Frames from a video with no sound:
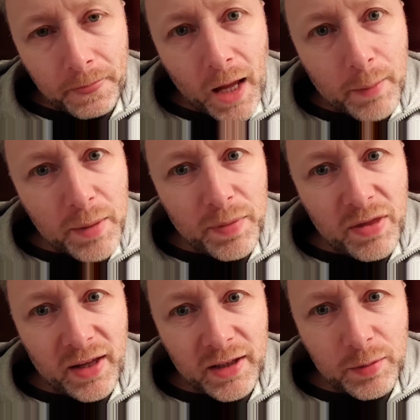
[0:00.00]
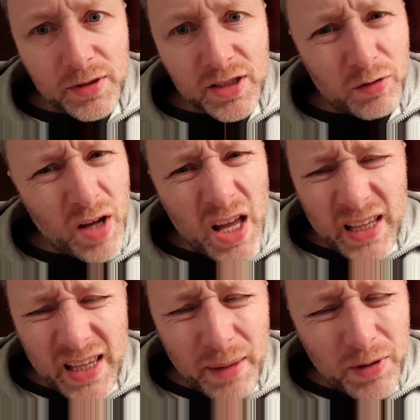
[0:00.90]
I might be thinking to myself,
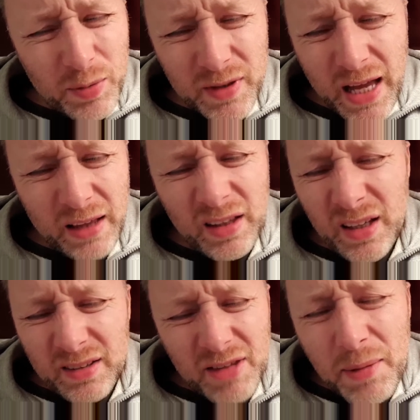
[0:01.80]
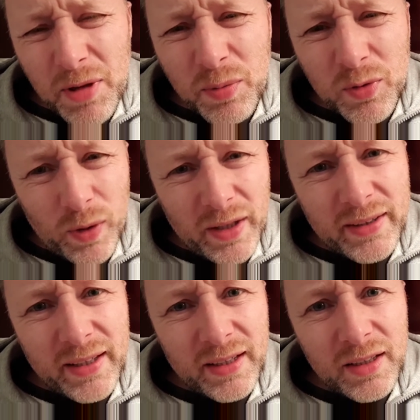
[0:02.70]
nobody would
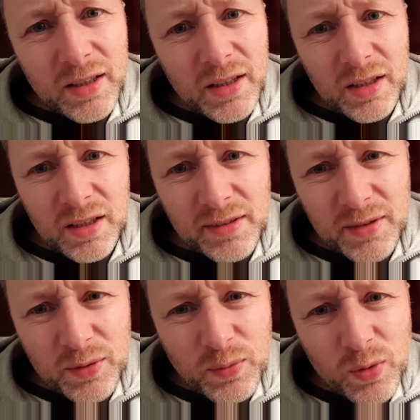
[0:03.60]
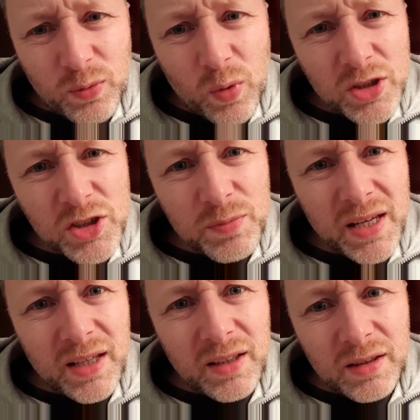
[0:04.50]
want to watch
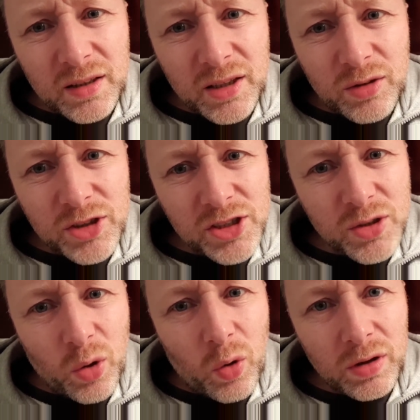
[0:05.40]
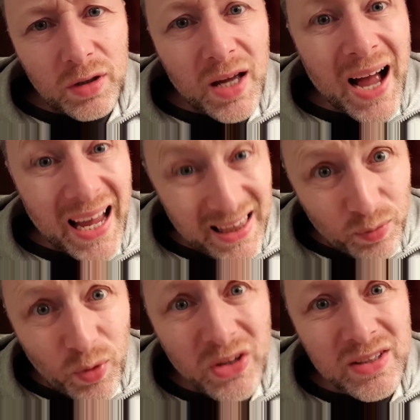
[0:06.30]
me, just talking. I
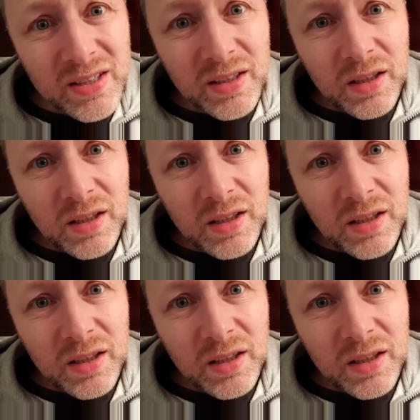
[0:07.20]
would.